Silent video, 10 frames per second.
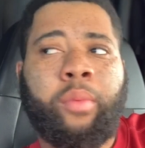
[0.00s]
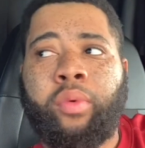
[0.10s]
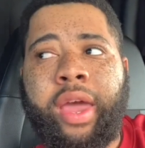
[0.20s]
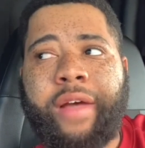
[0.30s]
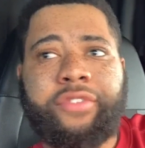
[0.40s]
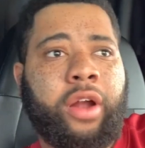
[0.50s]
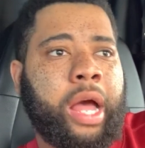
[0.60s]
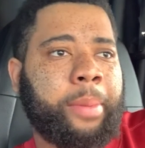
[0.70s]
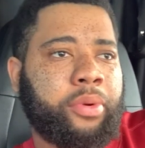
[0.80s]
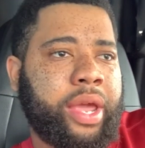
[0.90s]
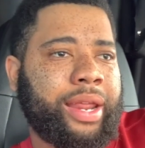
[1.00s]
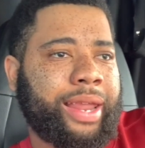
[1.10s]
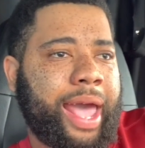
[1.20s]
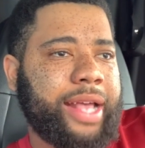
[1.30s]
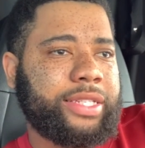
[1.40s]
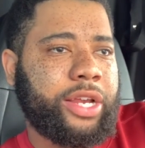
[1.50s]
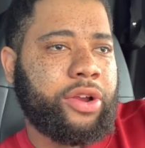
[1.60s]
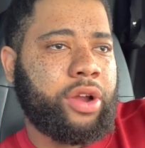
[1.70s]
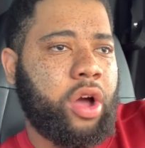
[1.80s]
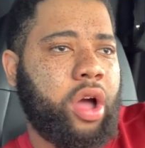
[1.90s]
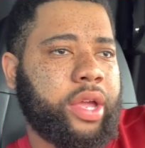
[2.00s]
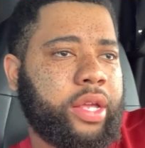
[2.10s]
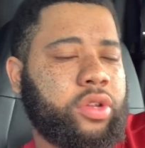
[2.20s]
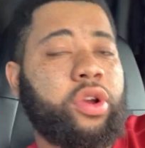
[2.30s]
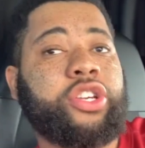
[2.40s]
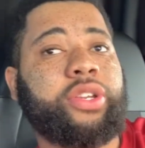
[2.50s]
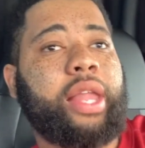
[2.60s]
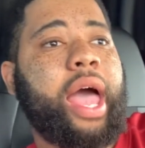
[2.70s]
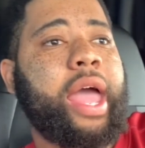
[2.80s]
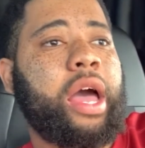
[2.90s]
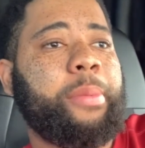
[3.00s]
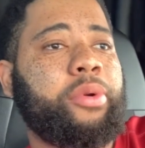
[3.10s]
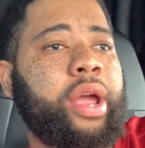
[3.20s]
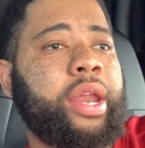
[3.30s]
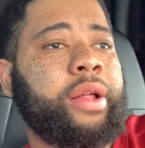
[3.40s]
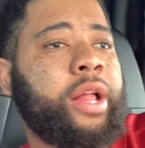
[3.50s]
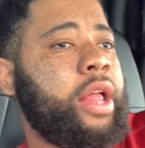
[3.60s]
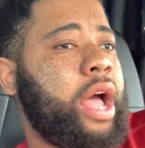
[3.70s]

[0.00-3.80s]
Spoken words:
Right after I upgraded last year in August, or in July I upgraded,